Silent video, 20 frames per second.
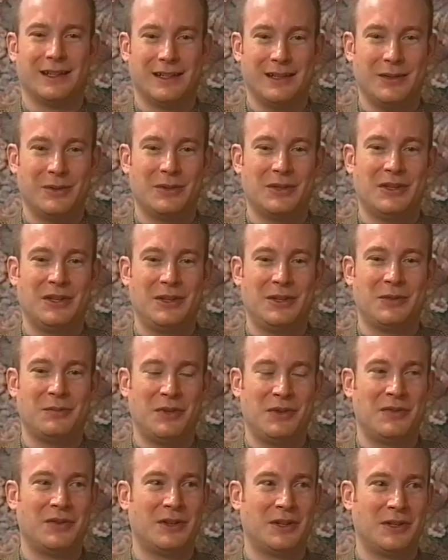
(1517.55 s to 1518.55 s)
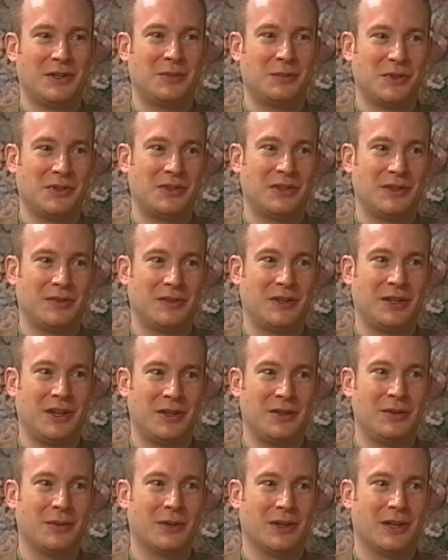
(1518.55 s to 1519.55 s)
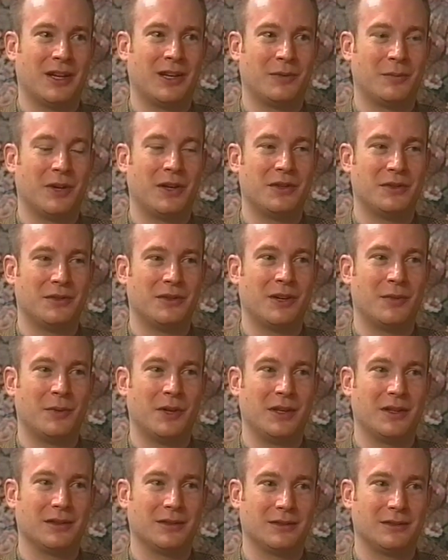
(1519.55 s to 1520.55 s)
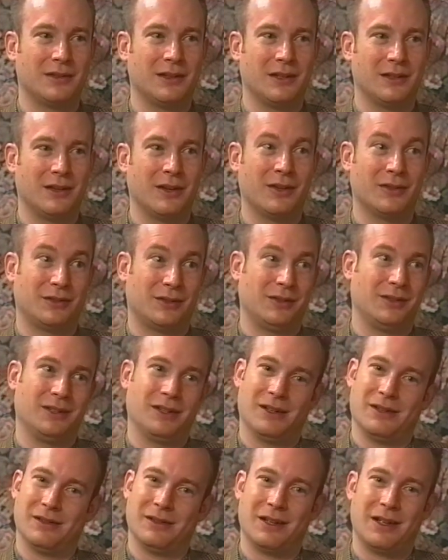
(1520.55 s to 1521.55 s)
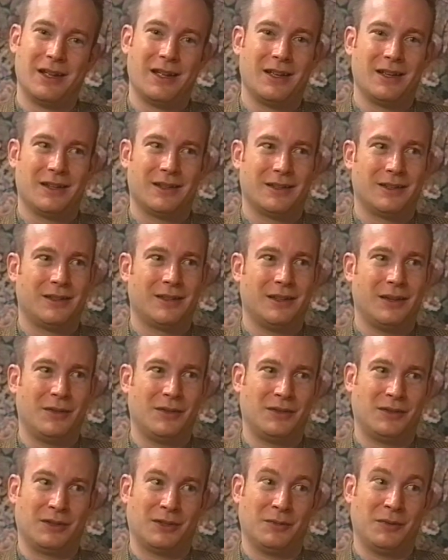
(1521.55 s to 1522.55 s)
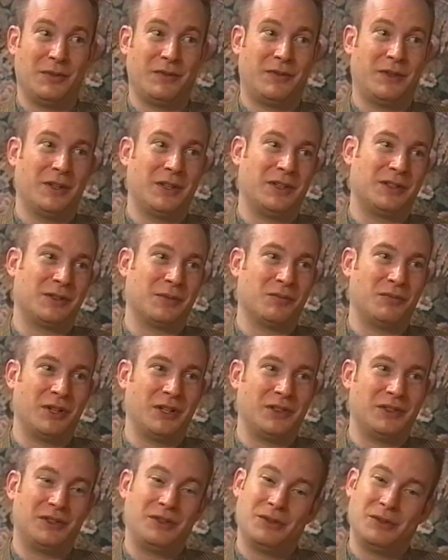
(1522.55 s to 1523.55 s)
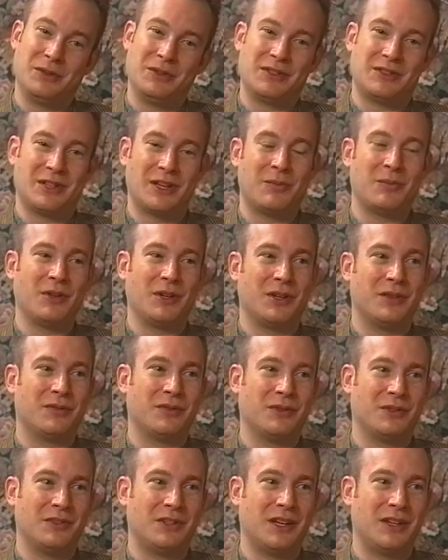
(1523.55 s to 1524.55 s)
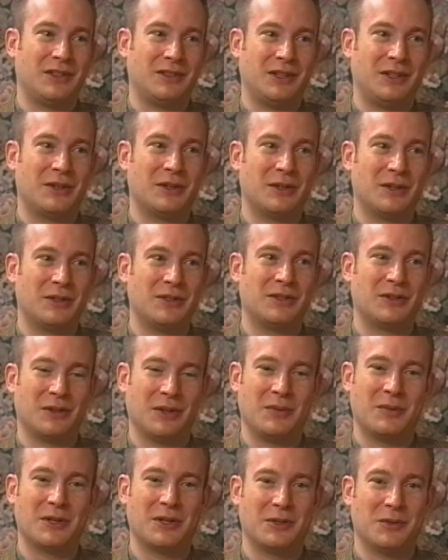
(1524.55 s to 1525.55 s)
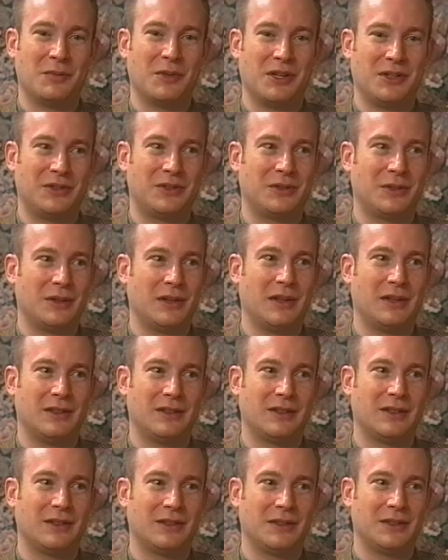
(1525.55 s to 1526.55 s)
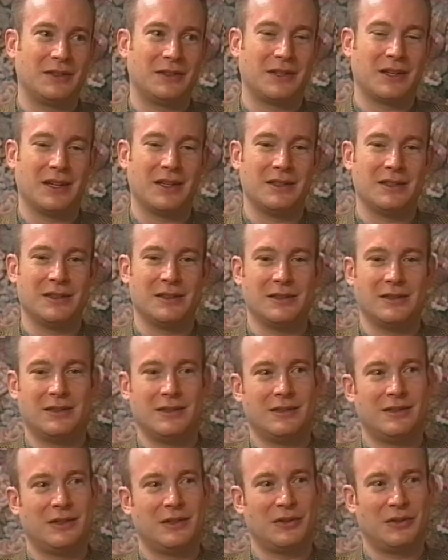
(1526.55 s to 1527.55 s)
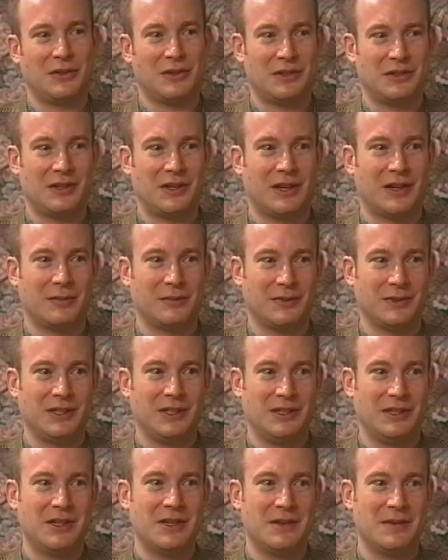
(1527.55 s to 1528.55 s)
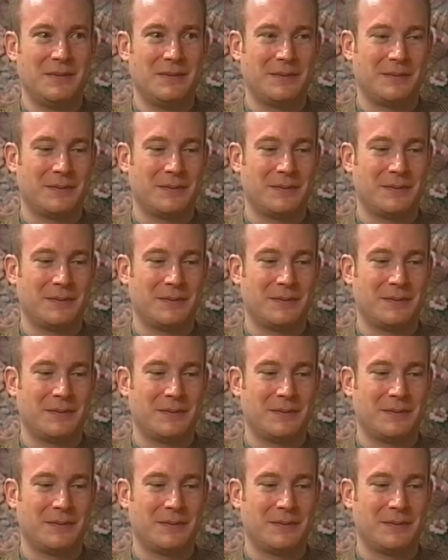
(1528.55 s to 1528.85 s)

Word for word: and he was, he could be very specific. He knew a lot about drumming, yeah. and also you know, right. He was going to be filling some big shoes, stepping in for J.C. Mm-hmm. Heard, so he wanted to make sure that uh, this guy did did a good job, and he did.